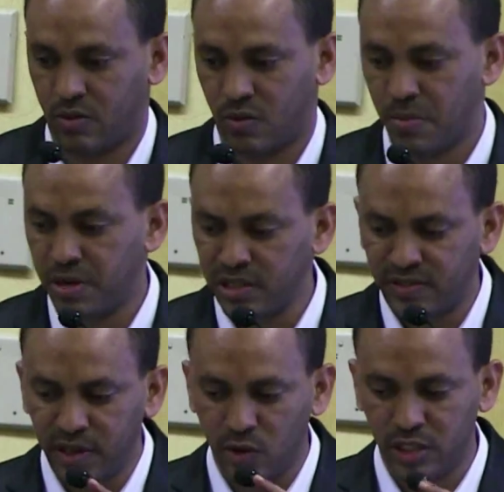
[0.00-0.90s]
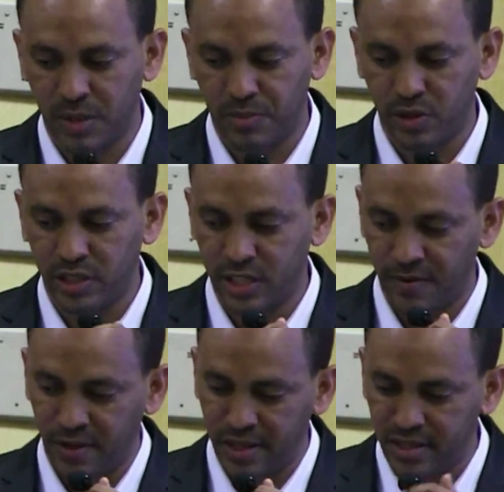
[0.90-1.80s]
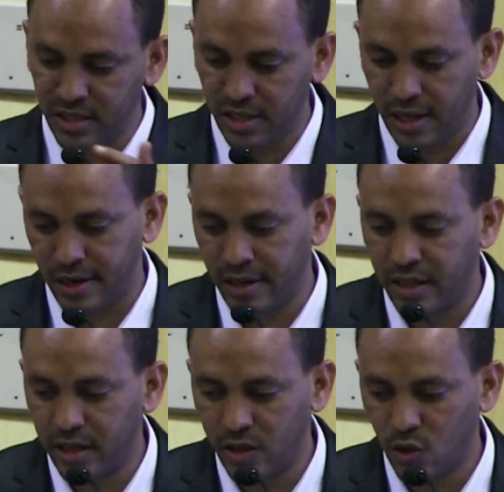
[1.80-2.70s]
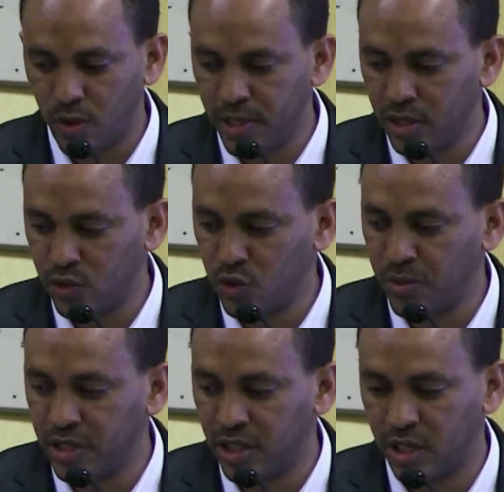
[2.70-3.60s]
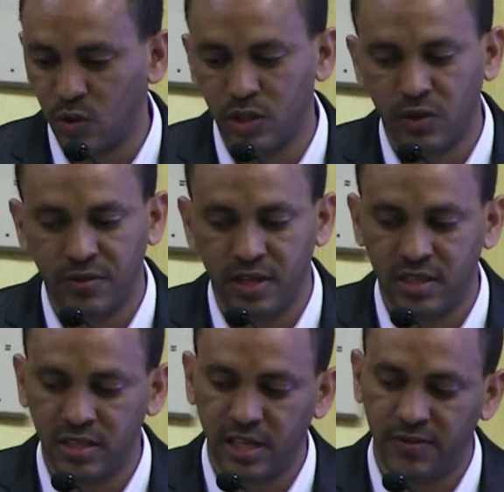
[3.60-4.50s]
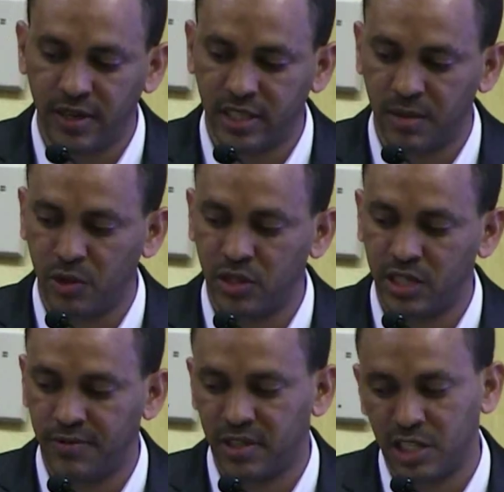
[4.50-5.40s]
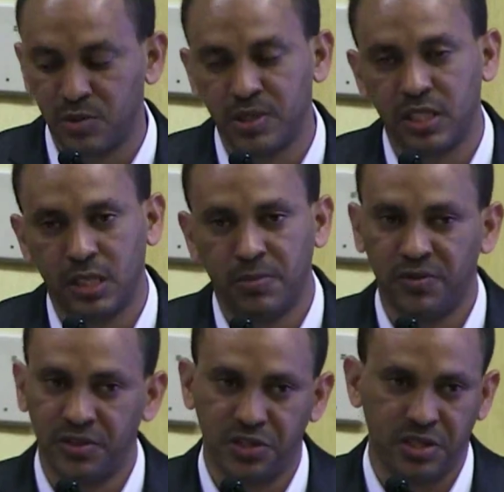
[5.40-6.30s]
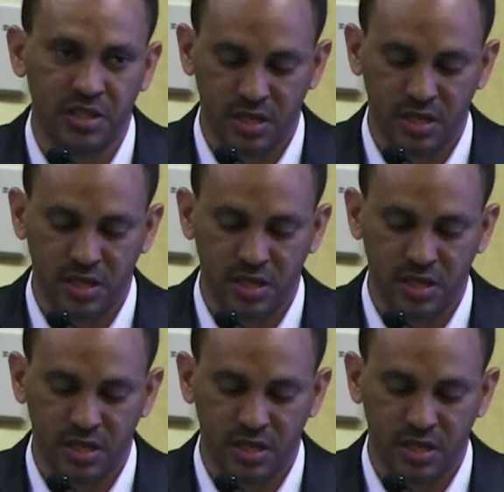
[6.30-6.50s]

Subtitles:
Comprehensive knowledge about HIV is an indicator commonly used to measure knowledge of the essential facts about HIV transmission and prevention.